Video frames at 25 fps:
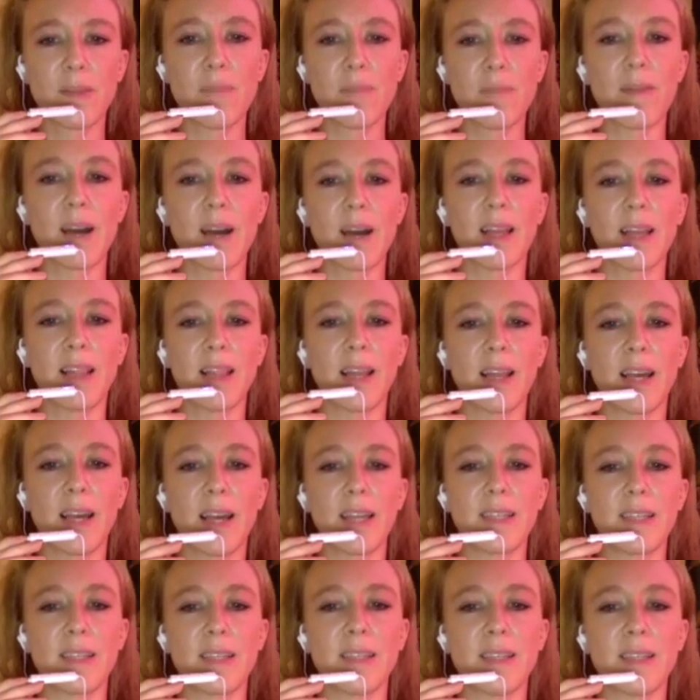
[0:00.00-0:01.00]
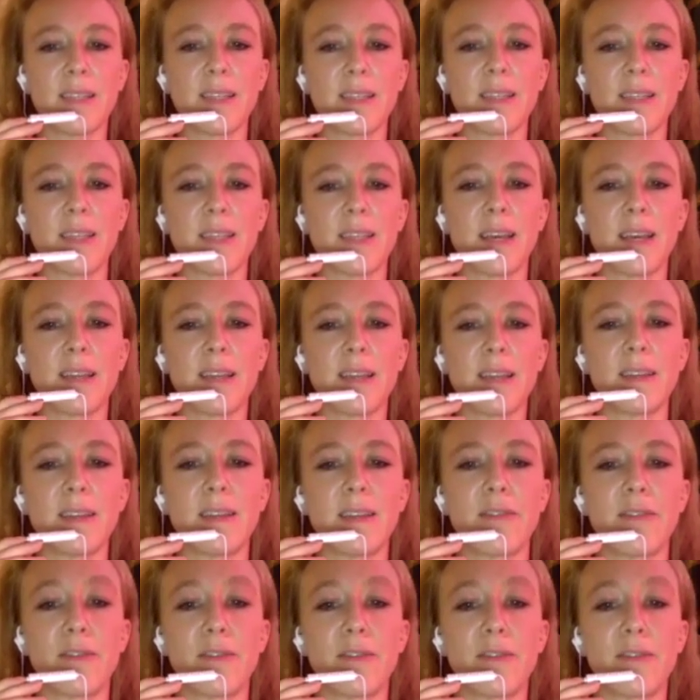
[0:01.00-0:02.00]
My light is
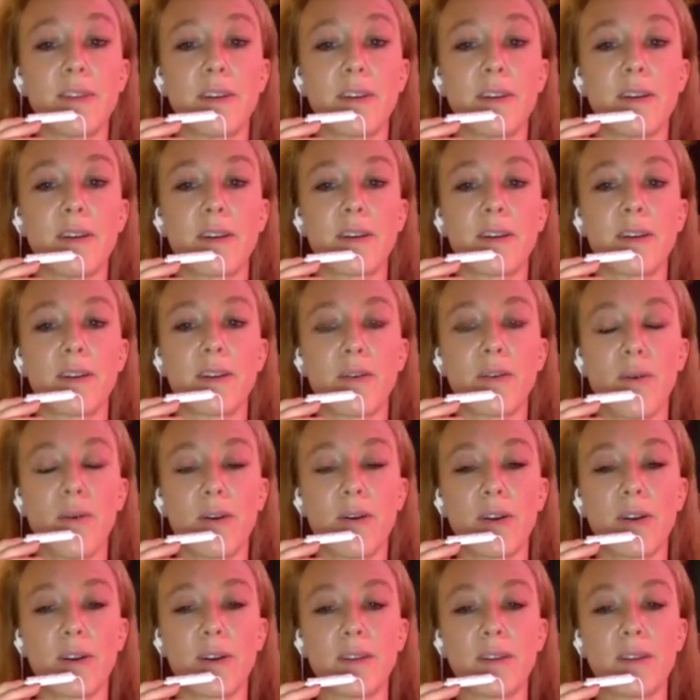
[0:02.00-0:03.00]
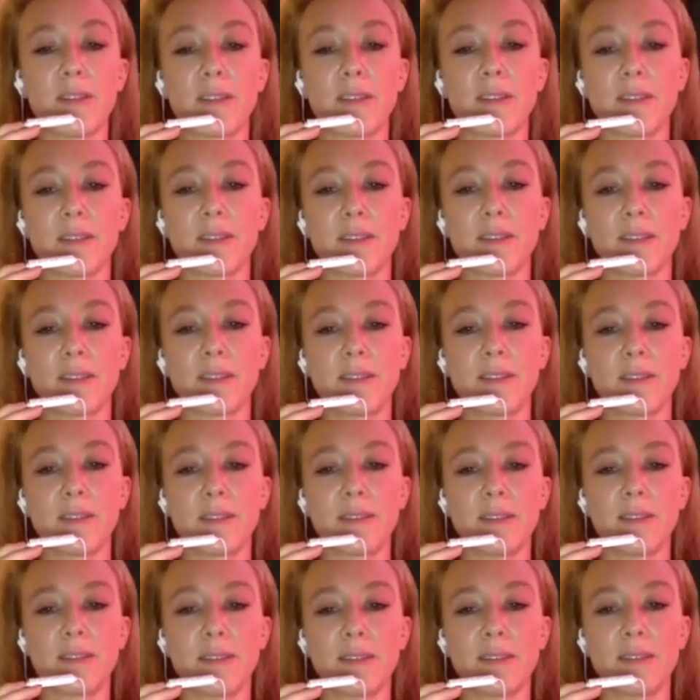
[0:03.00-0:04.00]
intended for dark corners.
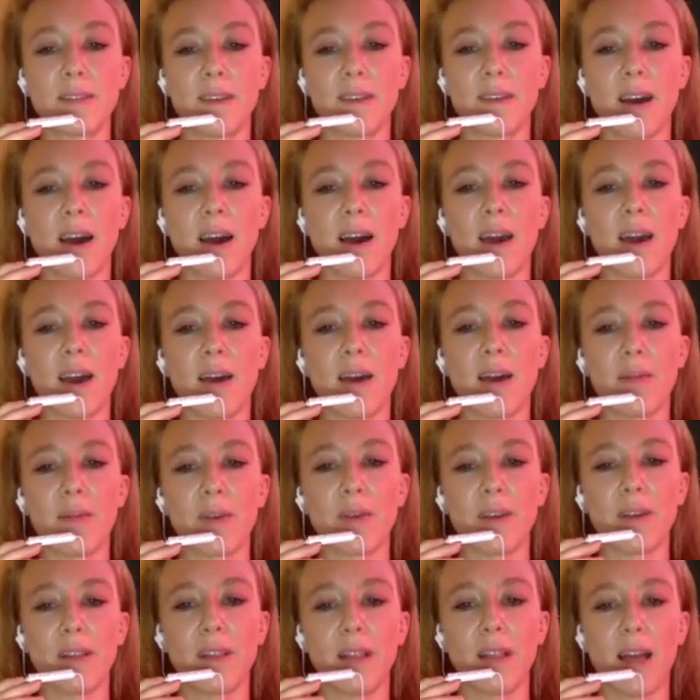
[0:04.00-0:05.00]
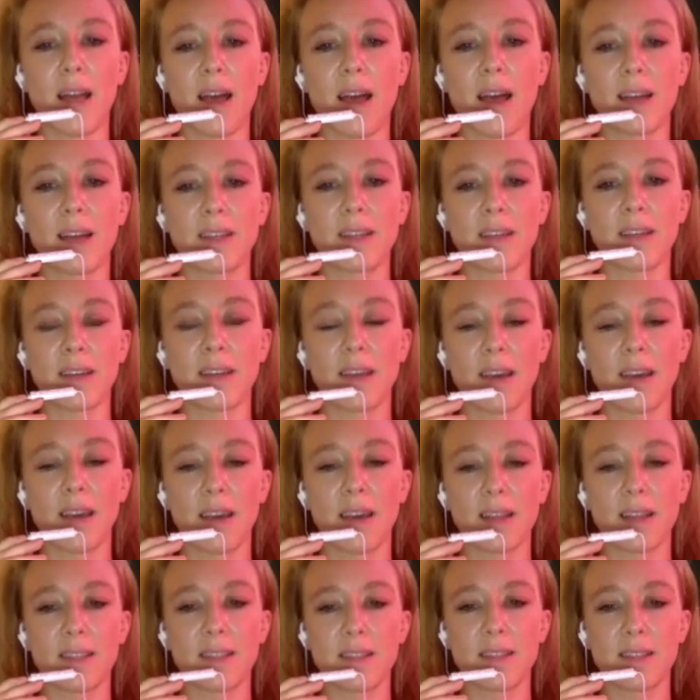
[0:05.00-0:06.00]
I am galactic
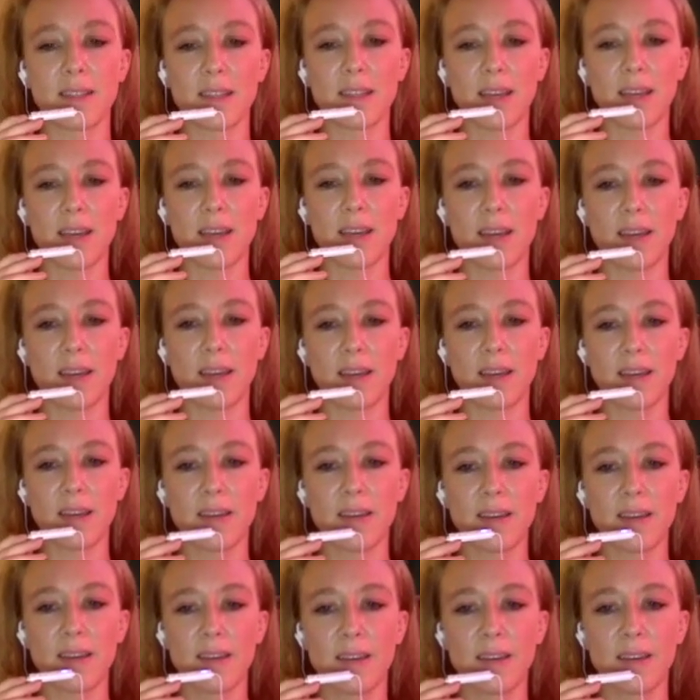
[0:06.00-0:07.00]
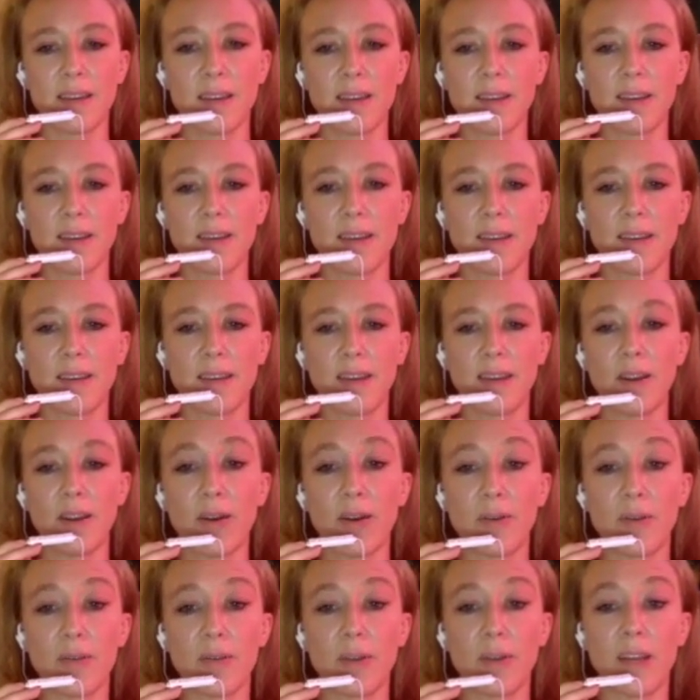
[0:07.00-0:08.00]
ecstasy,
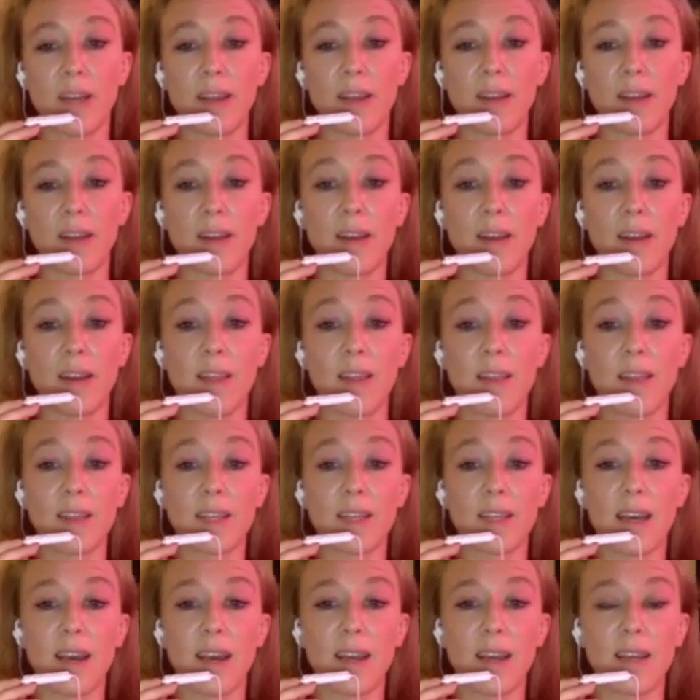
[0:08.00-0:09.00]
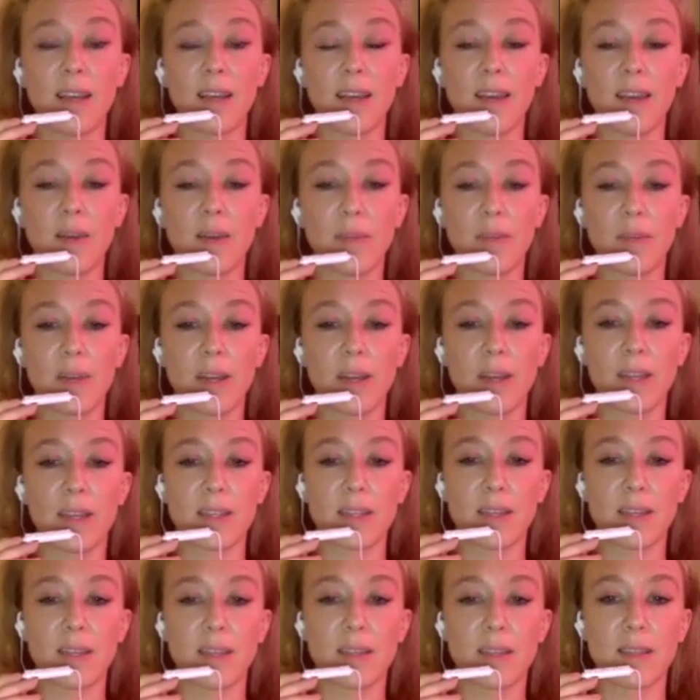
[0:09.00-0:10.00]
known in the tiny
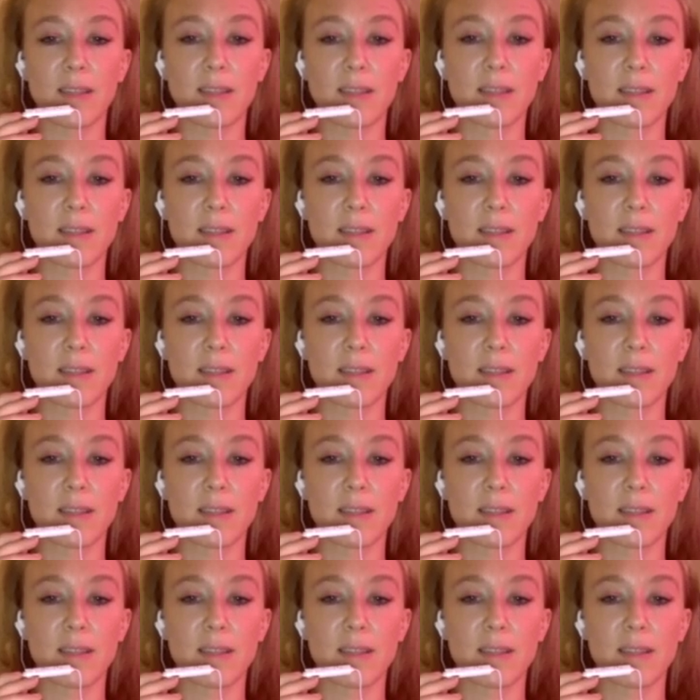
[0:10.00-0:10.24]
places.